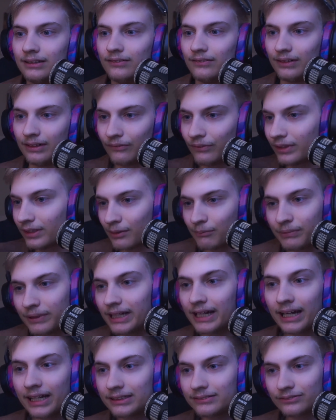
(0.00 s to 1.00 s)
And we're gonna
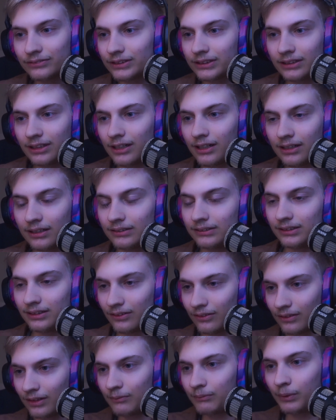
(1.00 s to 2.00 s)
brag. If we're gonna you
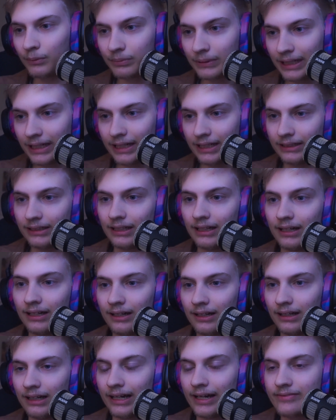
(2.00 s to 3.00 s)
know humble brag,
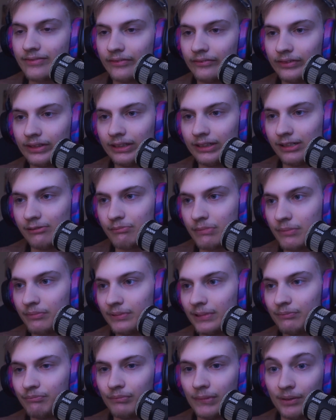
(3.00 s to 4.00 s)
uh, I have a very good mem
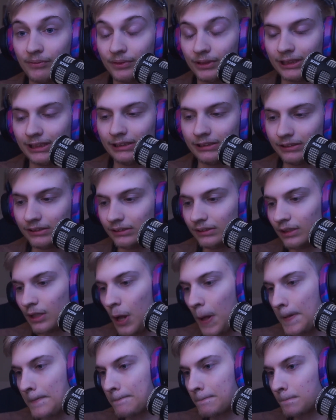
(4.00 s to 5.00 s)
memory.
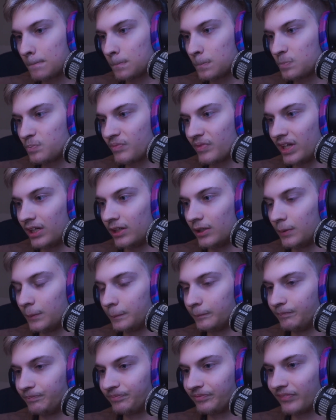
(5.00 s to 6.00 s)

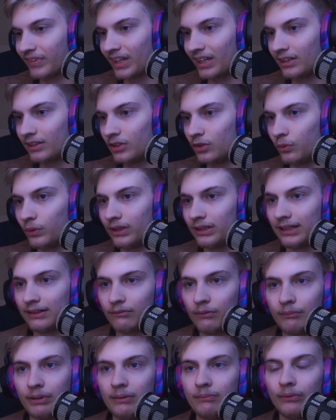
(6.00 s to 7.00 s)
Um, to where like
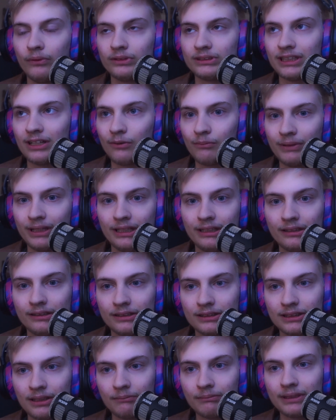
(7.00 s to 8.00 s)
when people tell me
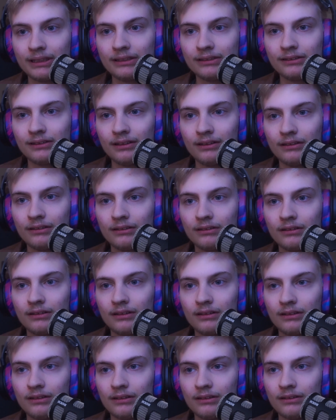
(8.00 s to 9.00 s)
something,
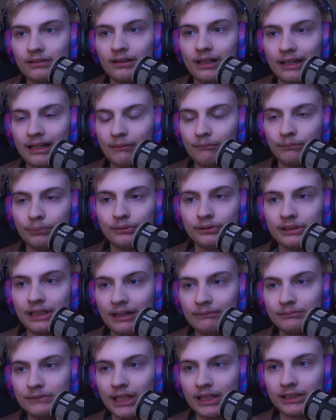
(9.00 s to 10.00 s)
like I'm pretty.
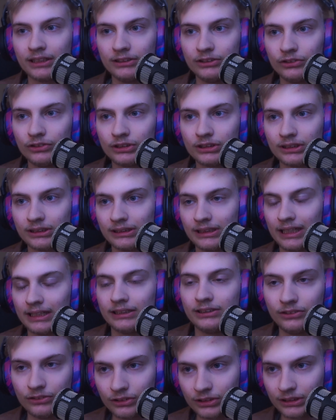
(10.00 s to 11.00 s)
I'm, I can usually I
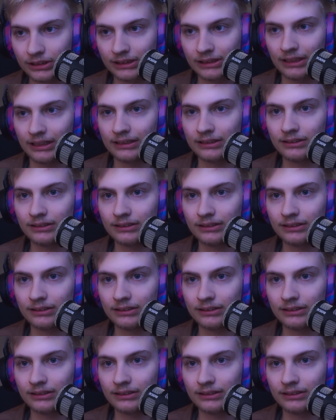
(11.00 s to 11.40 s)
can usually like